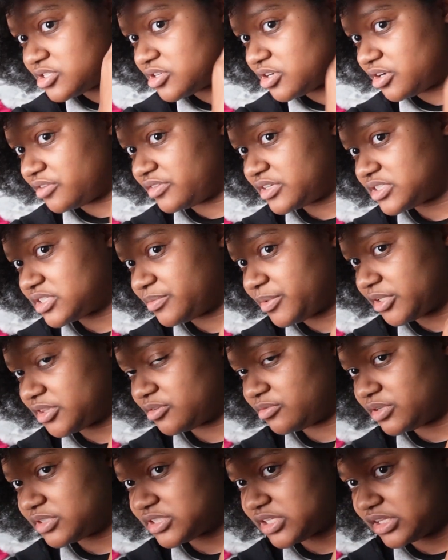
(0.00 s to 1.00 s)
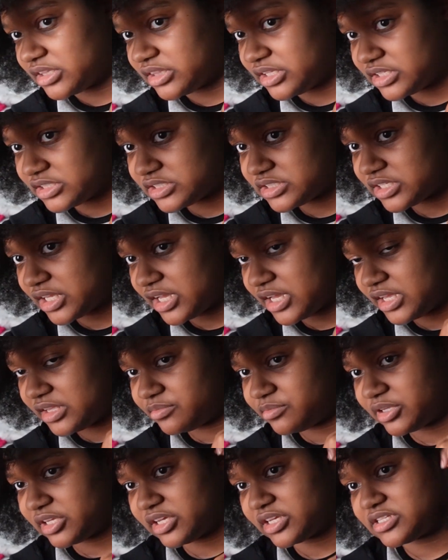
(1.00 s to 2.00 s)
nervous about the ones on this side
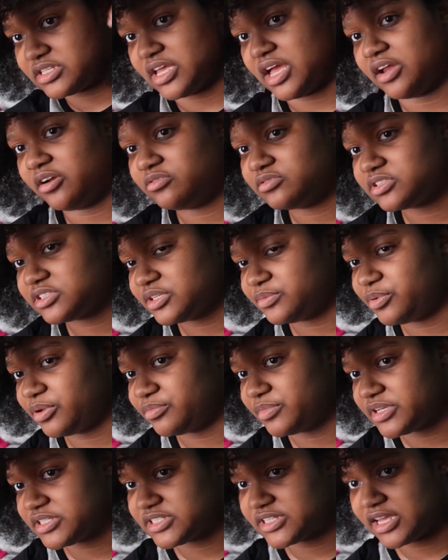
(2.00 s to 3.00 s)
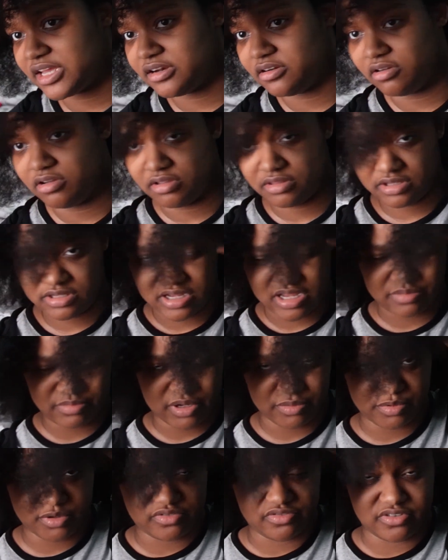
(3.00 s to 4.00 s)
because I don't sleep on my side all the time. I
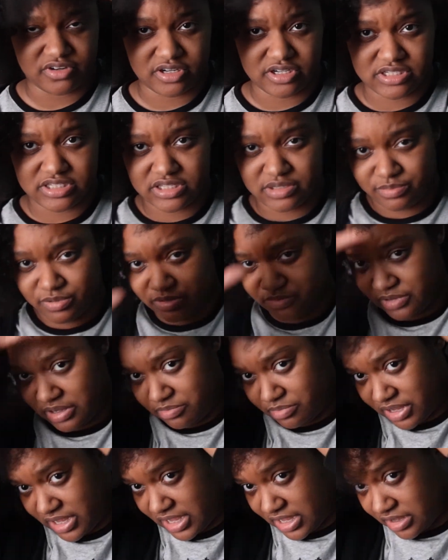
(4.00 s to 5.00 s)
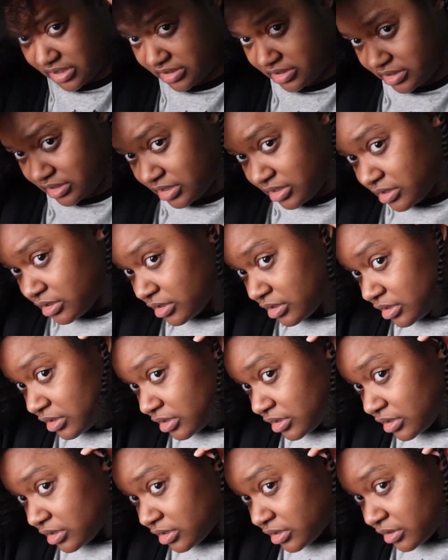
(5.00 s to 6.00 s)
prefer to sleep on my back,
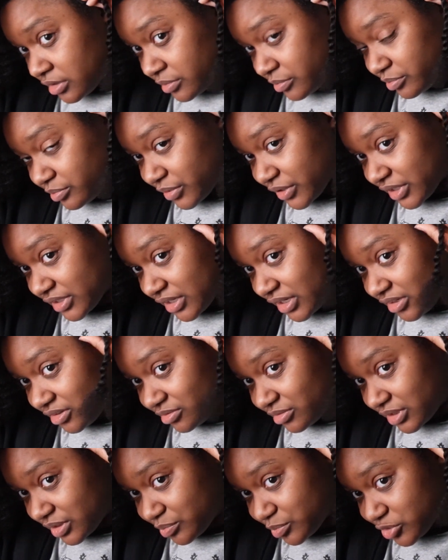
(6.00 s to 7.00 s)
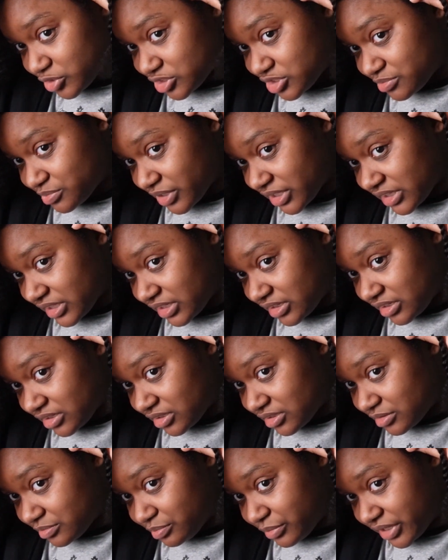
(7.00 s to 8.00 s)
but I don't want to mush my
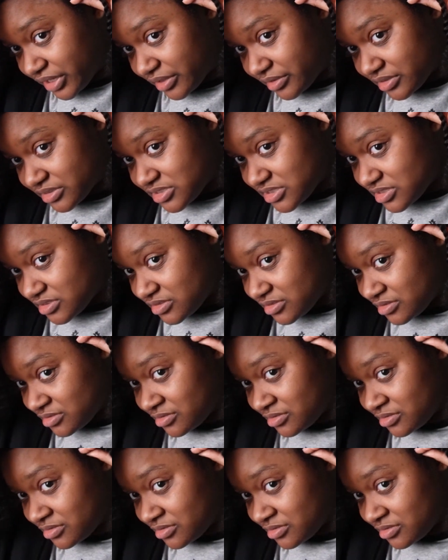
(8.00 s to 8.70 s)
little buns.